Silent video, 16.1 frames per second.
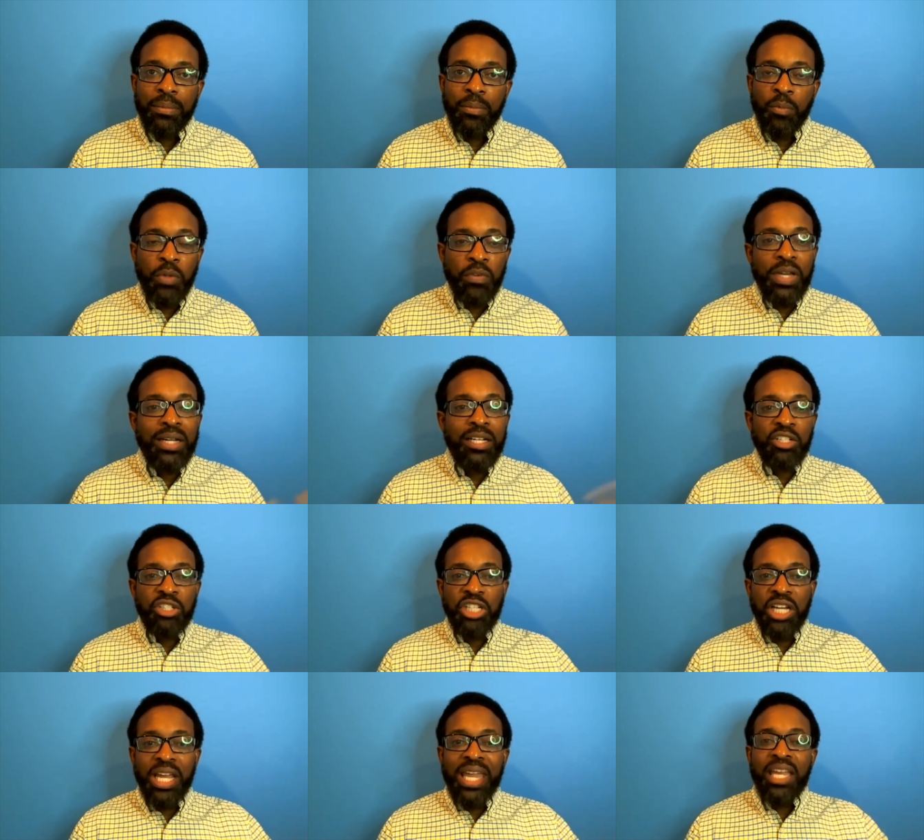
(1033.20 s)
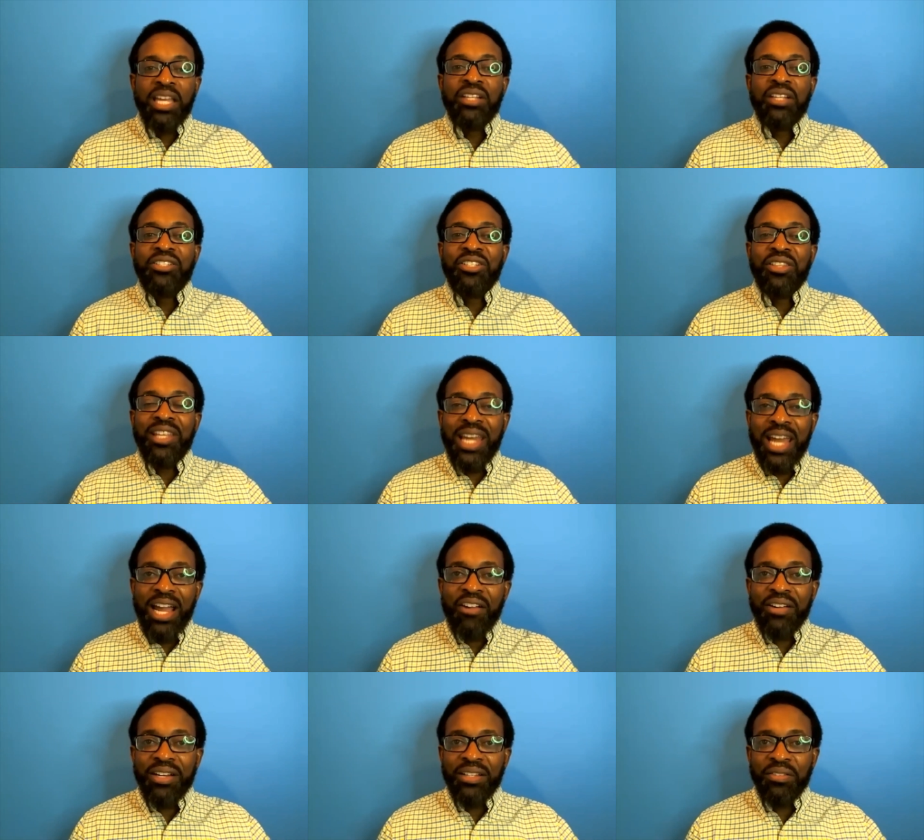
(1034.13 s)
We've got to change the
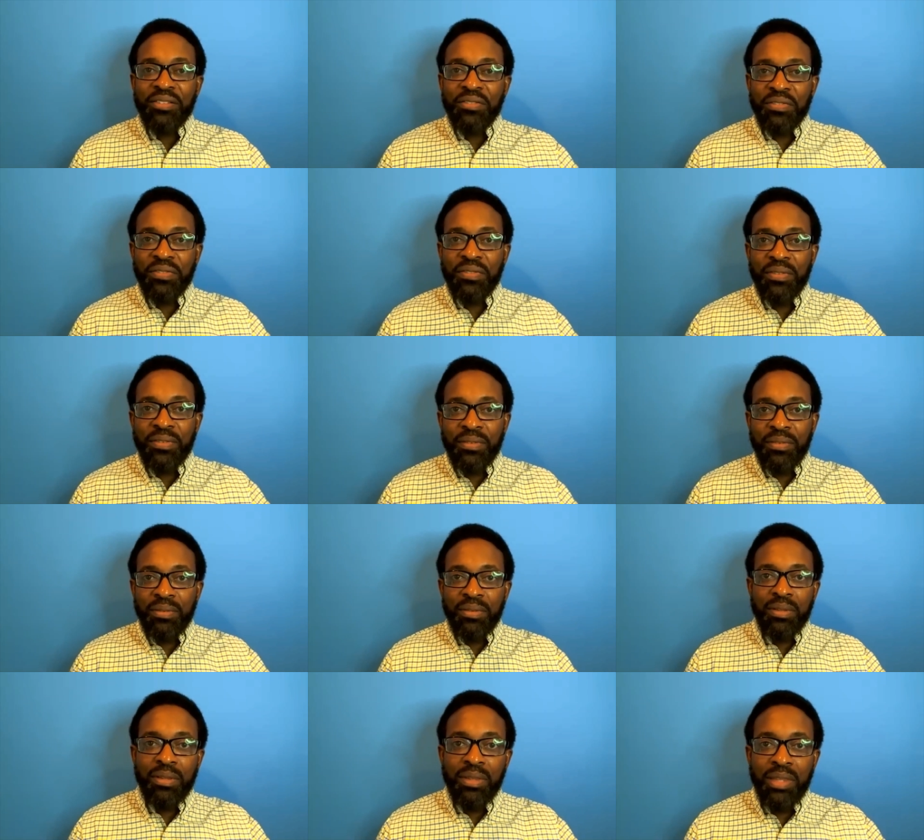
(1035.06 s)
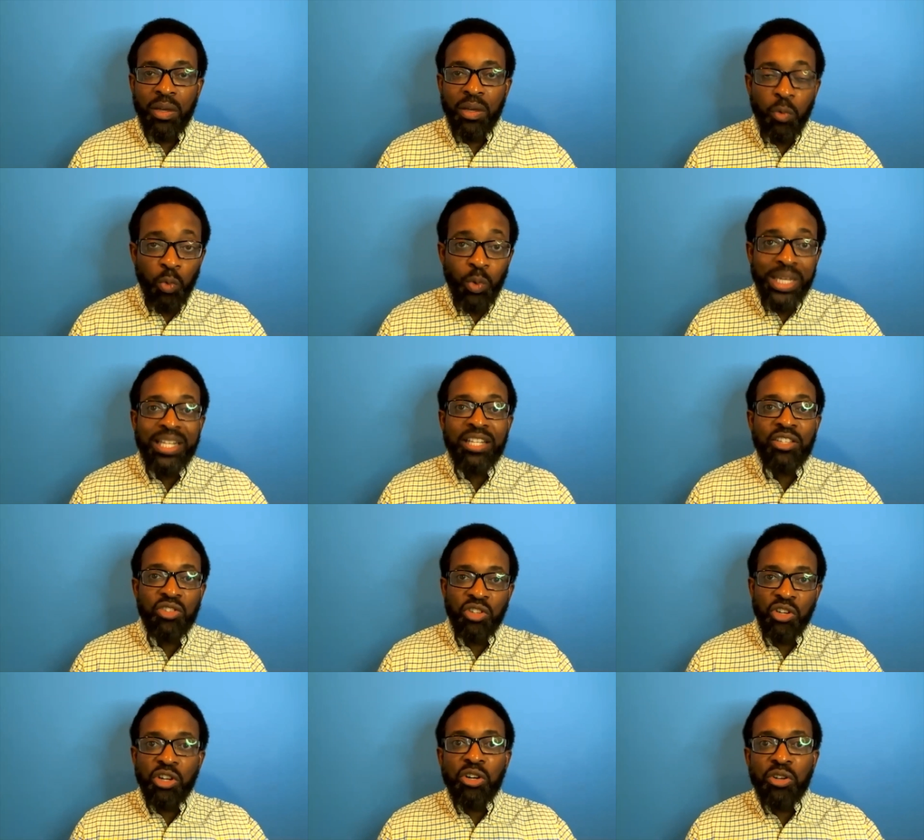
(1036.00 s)
narrative that we
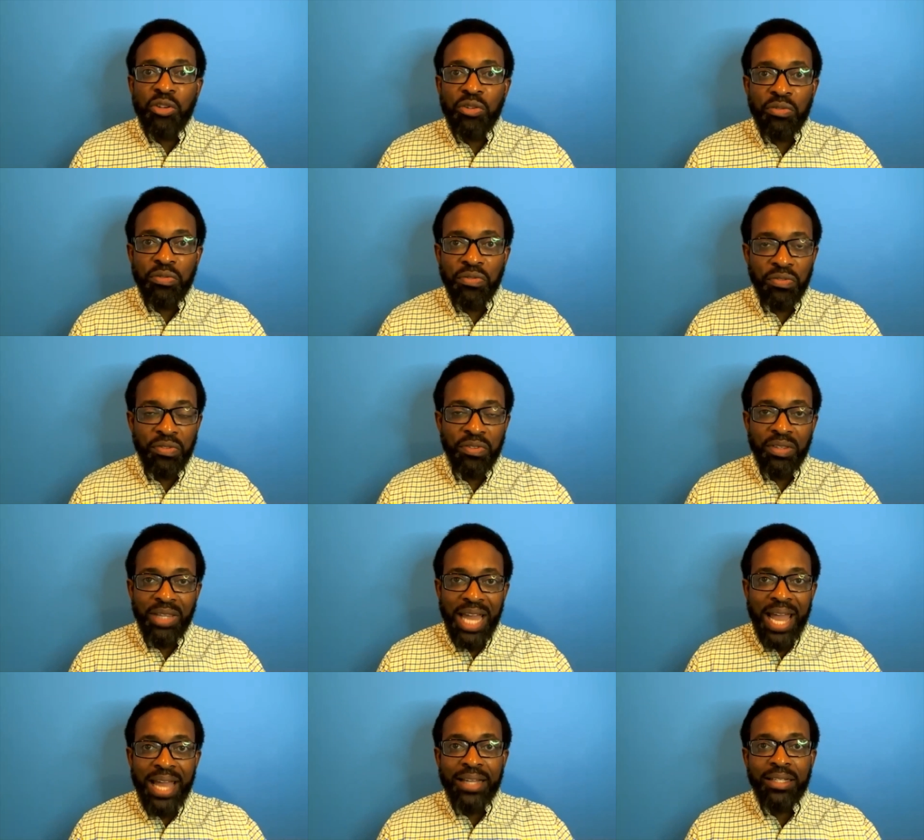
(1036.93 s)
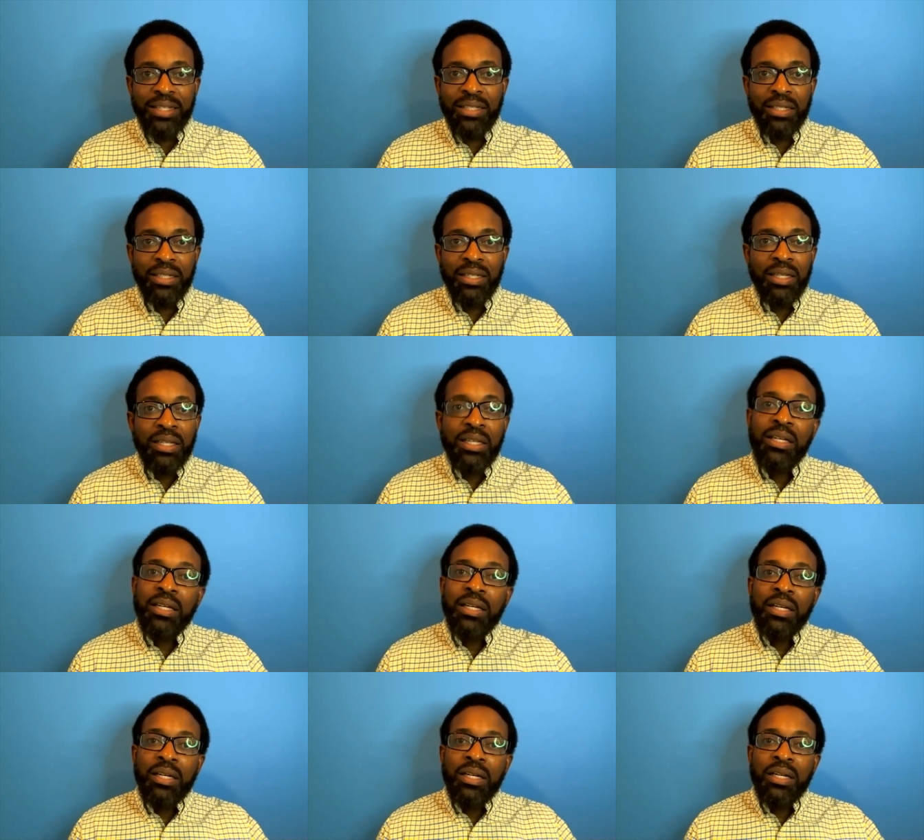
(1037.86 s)
deserve that.
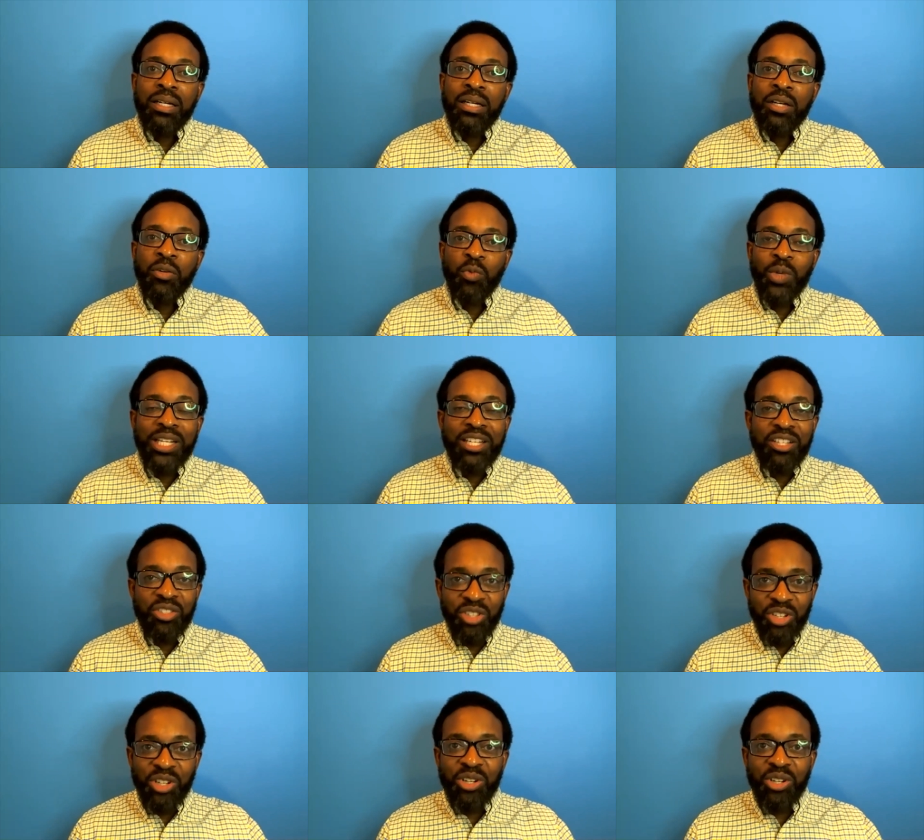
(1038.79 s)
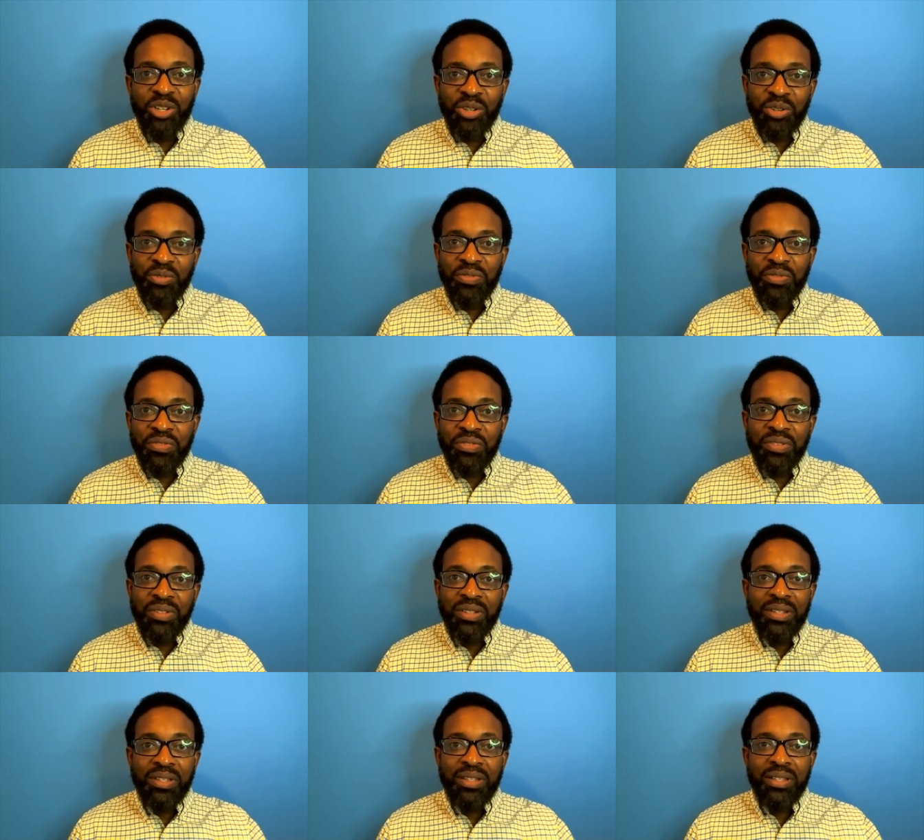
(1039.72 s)
We deserve
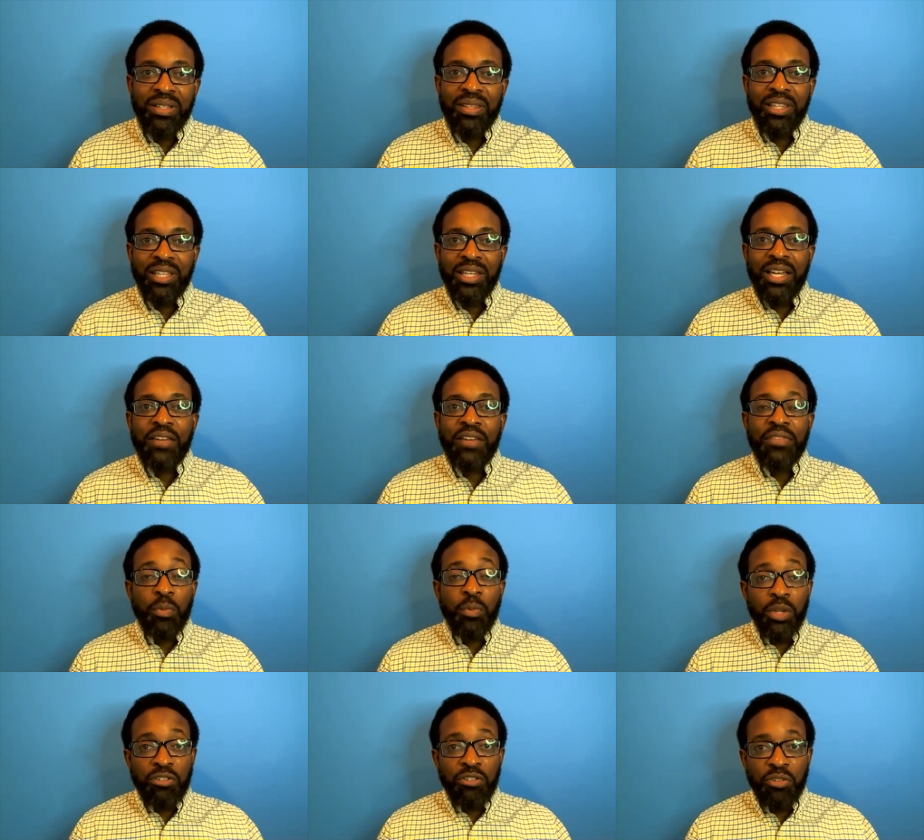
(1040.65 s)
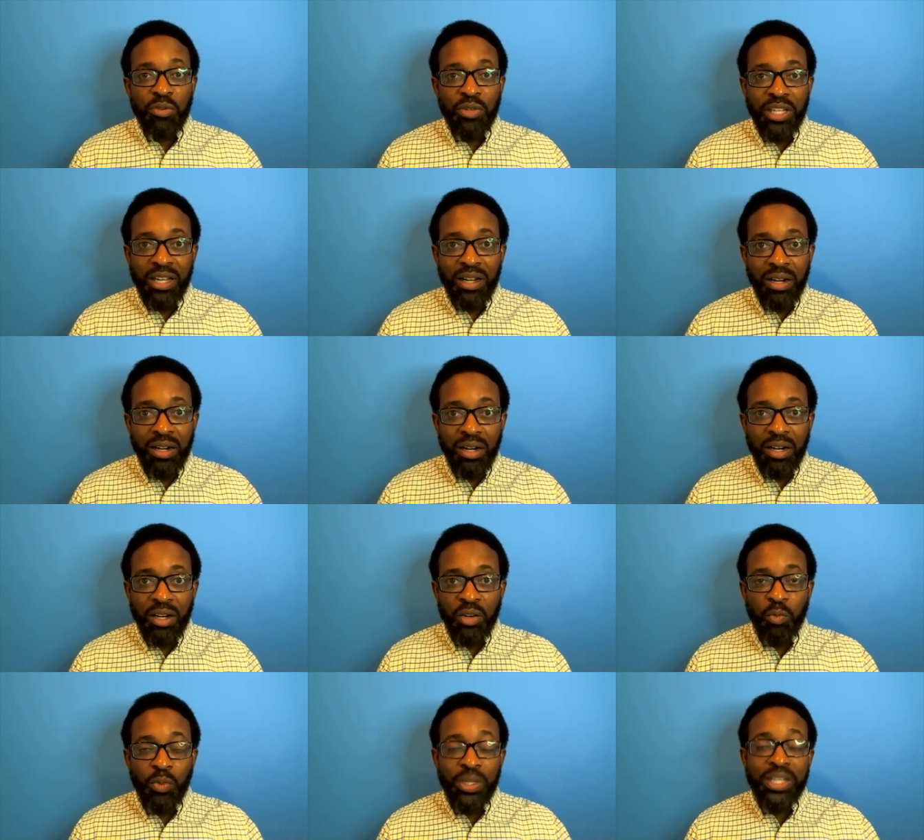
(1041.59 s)
the love that we truly
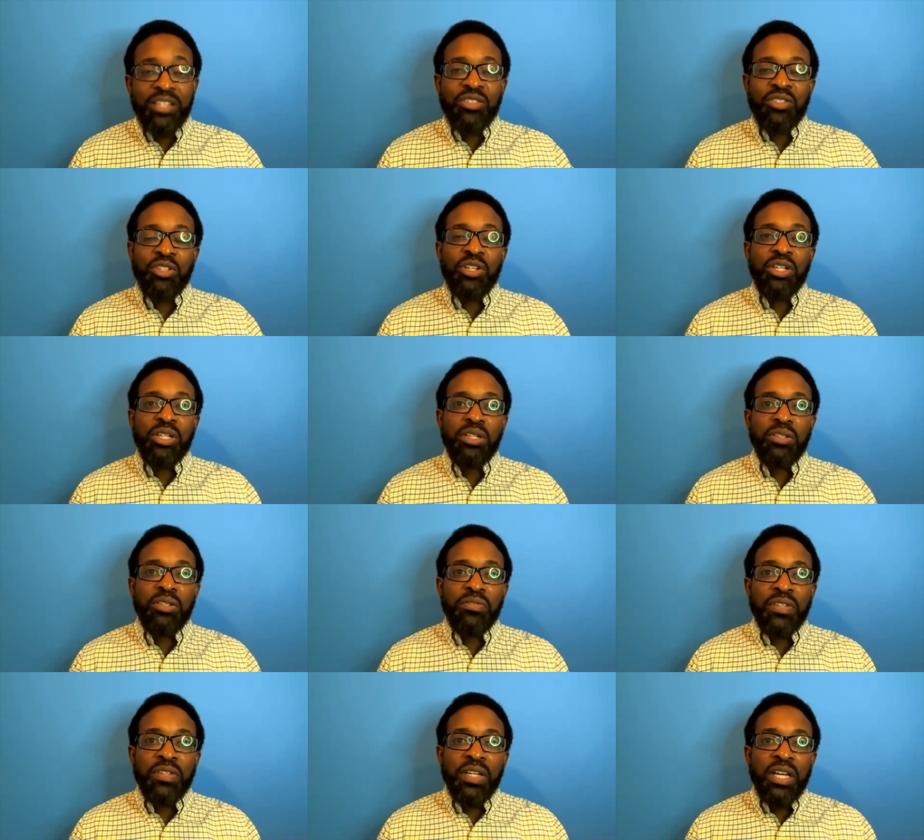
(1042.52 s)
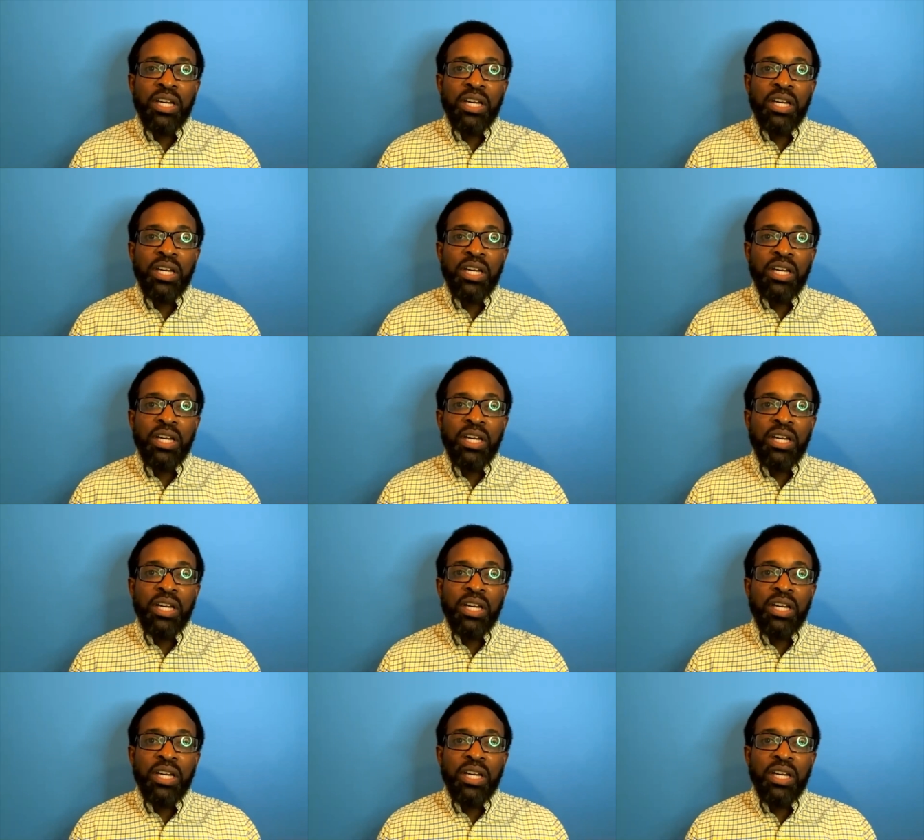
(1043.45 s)
are. We deserve